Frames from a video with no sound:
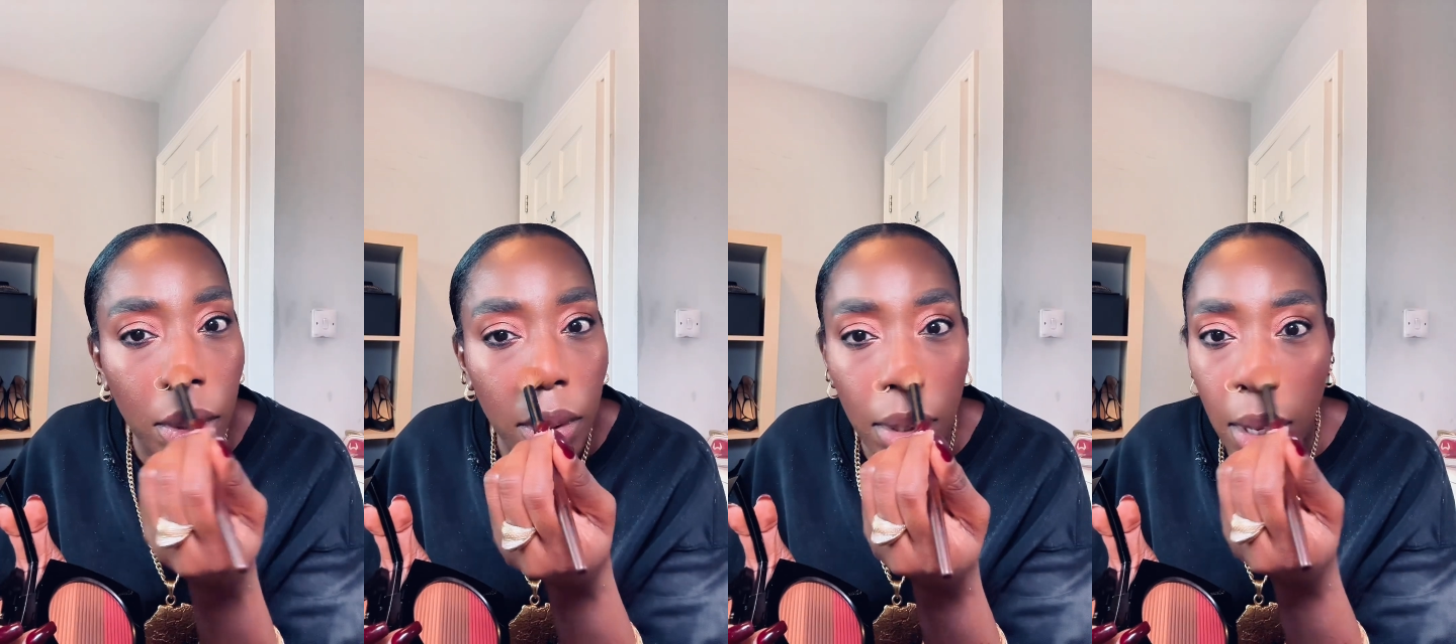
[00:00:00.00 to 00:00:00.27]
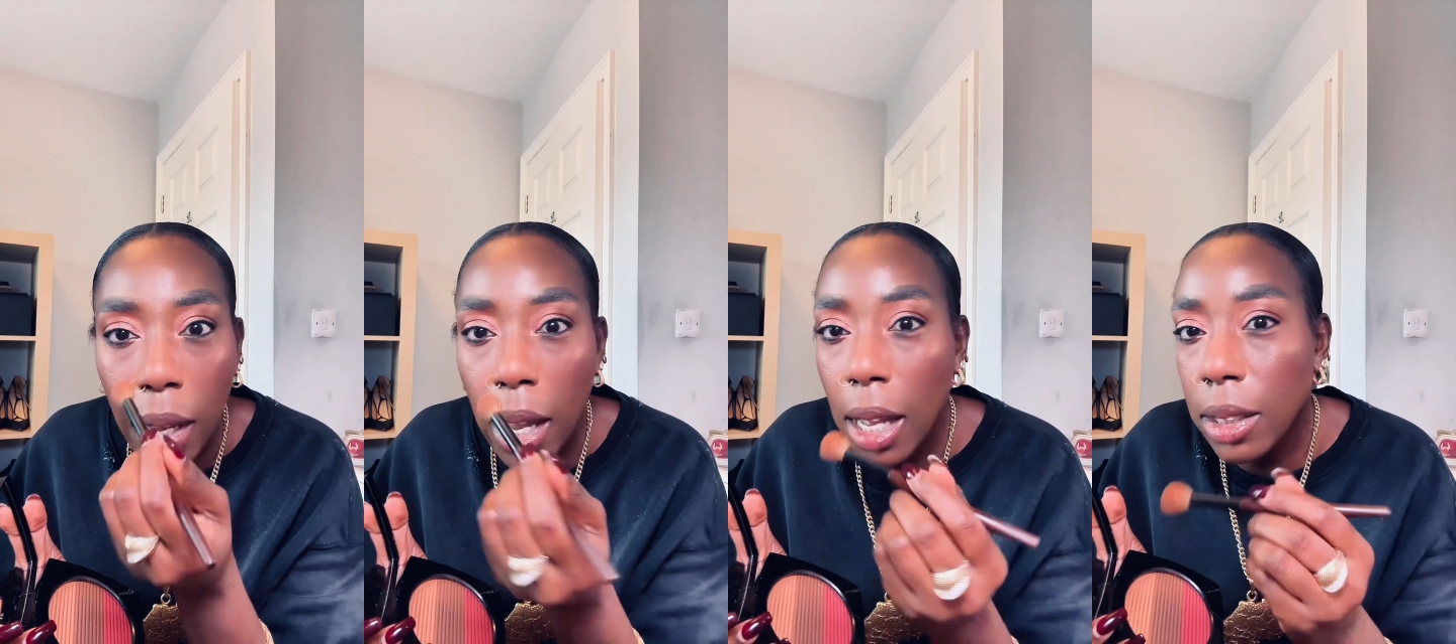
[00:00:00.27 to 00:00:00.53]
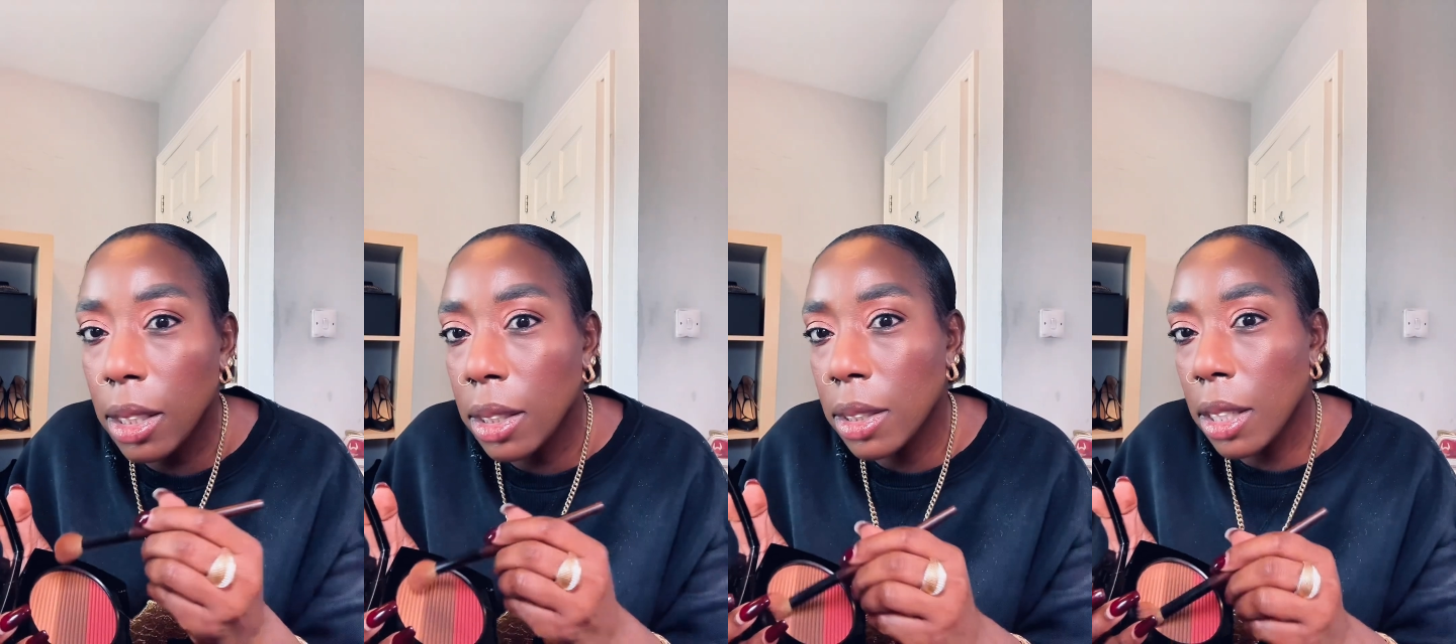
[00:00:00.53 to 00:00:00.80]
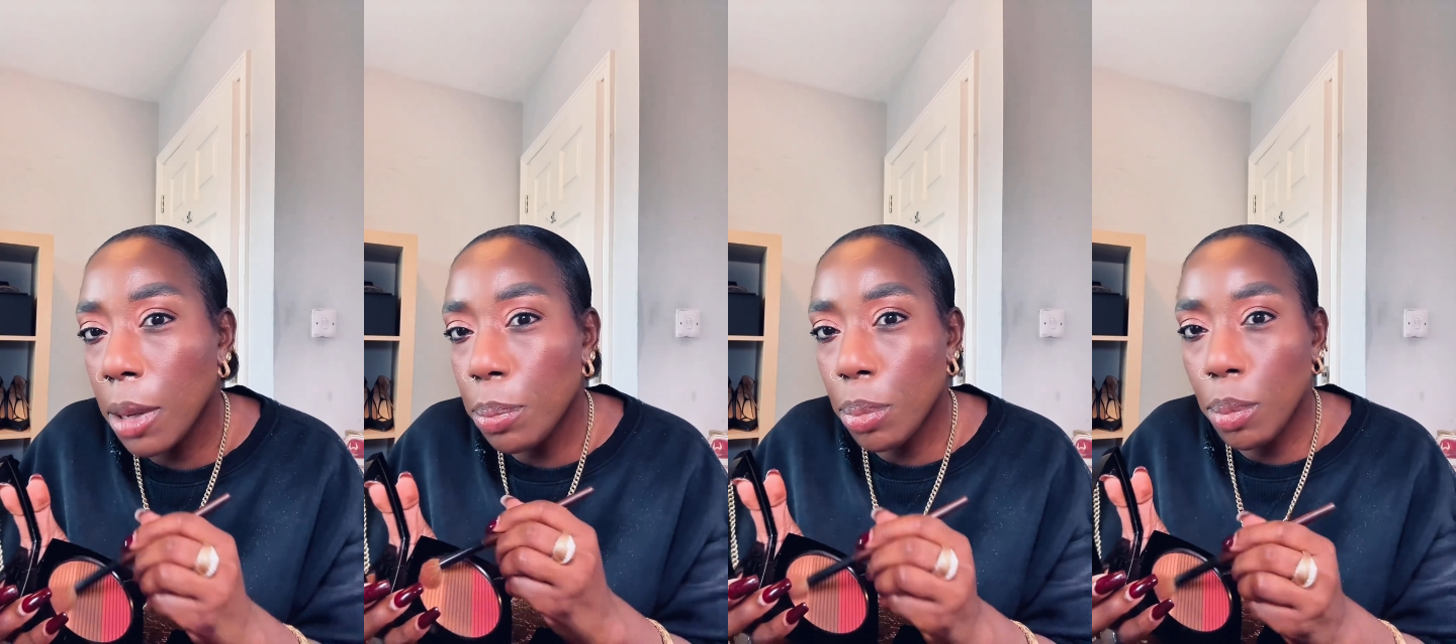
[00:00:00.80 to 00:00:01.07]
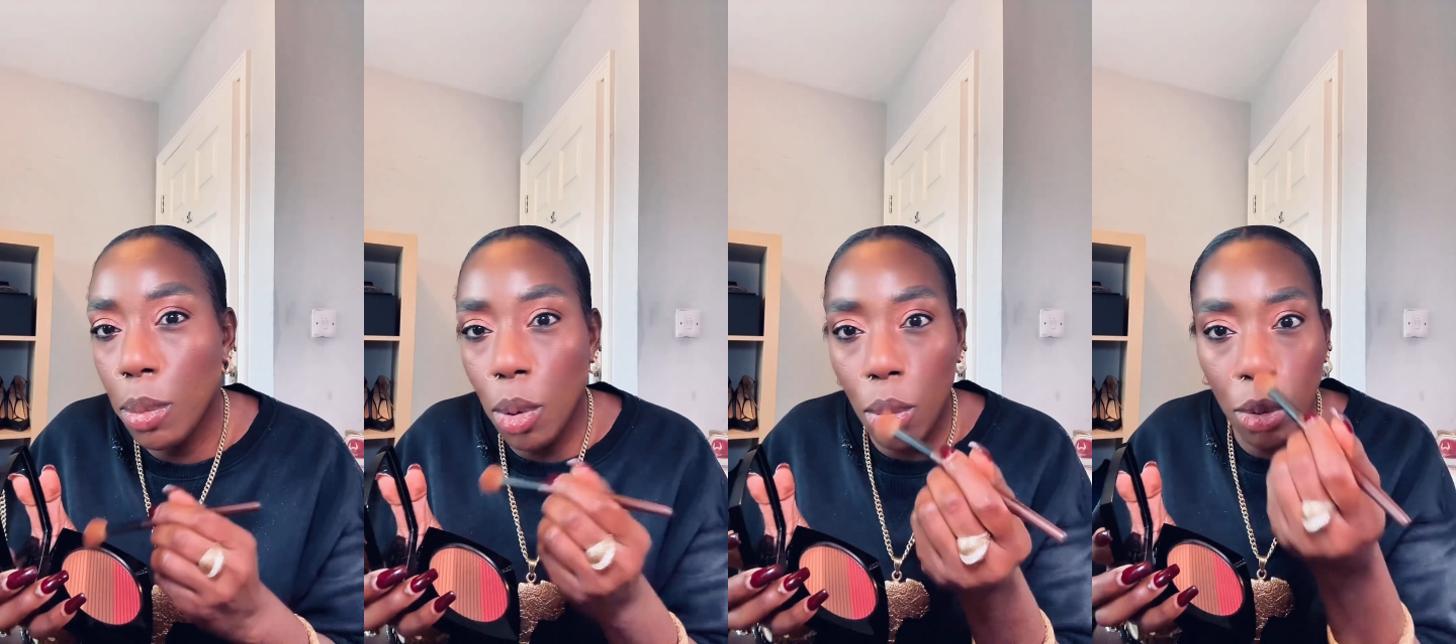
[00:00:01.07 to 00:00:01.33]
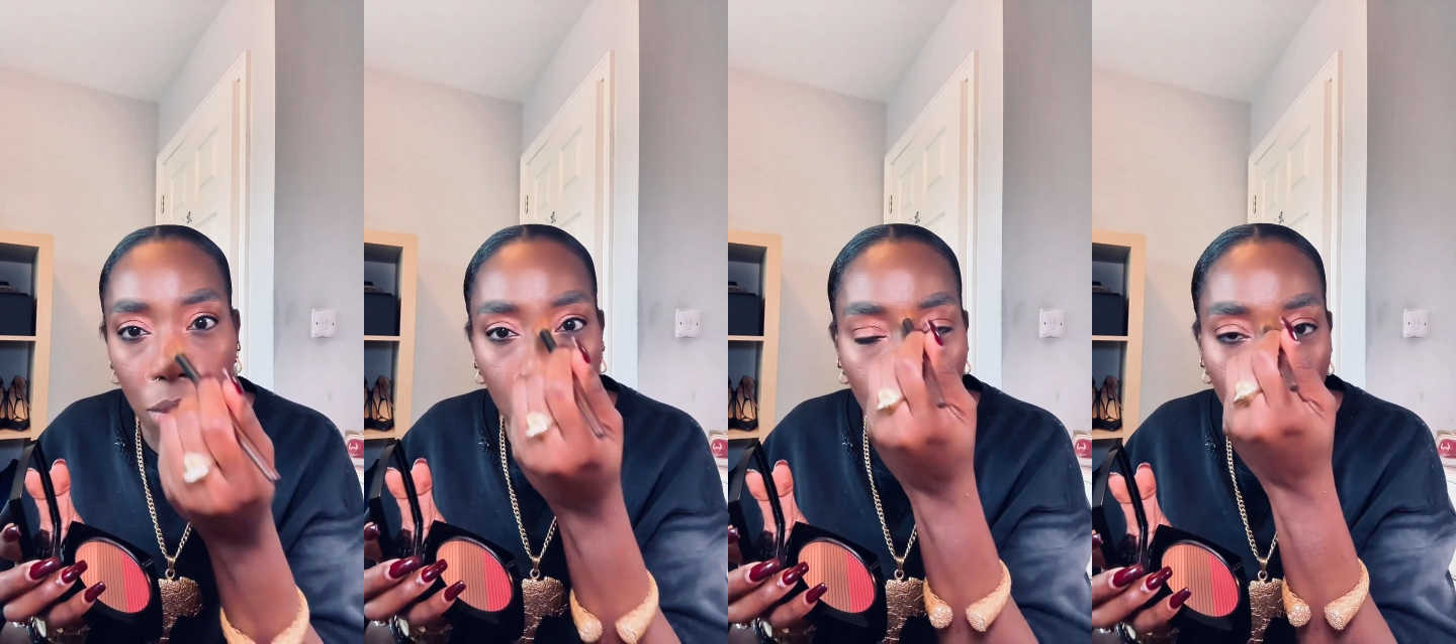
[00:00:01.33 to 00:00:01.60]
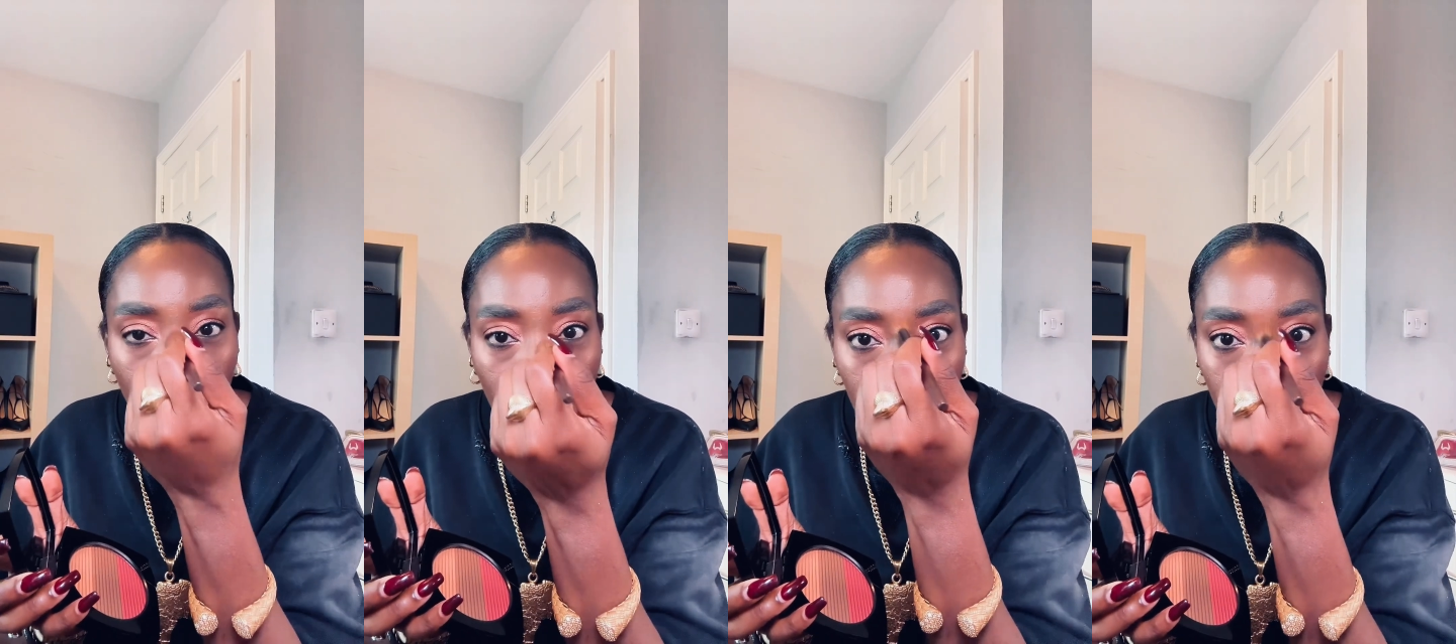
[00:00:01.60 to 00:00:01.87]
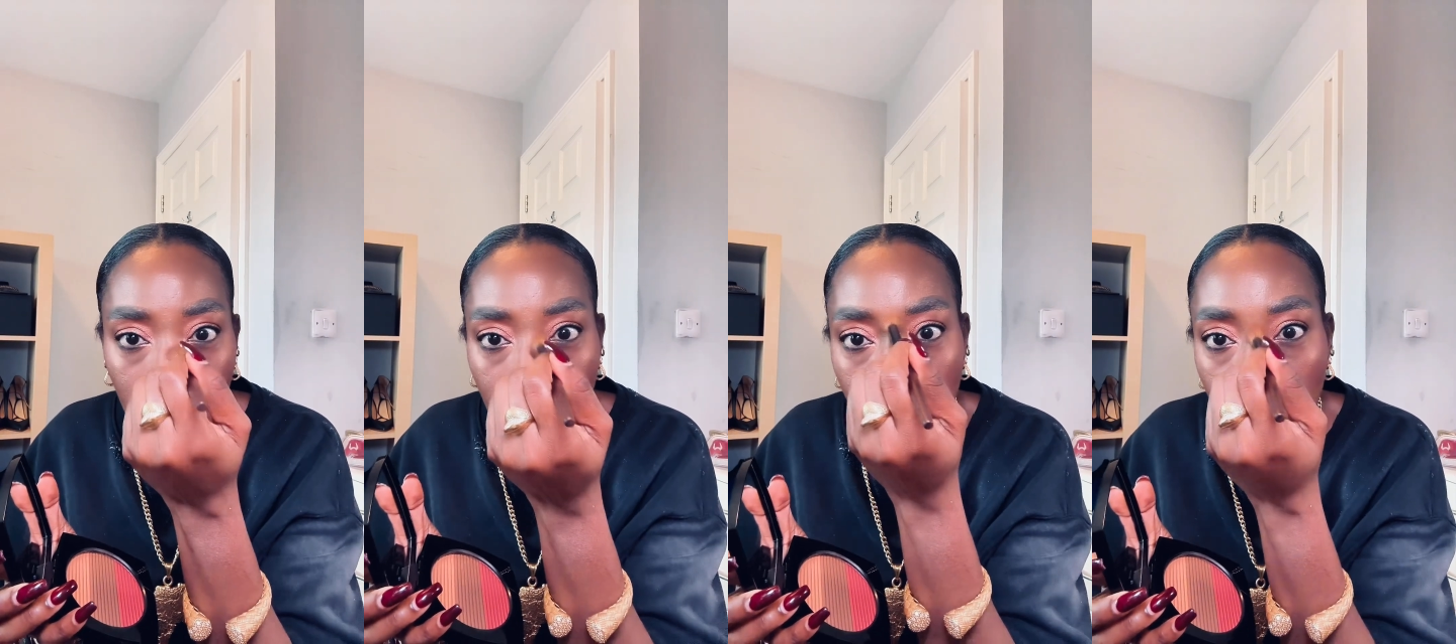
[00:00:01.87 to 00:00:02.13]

I had the deep mauve one,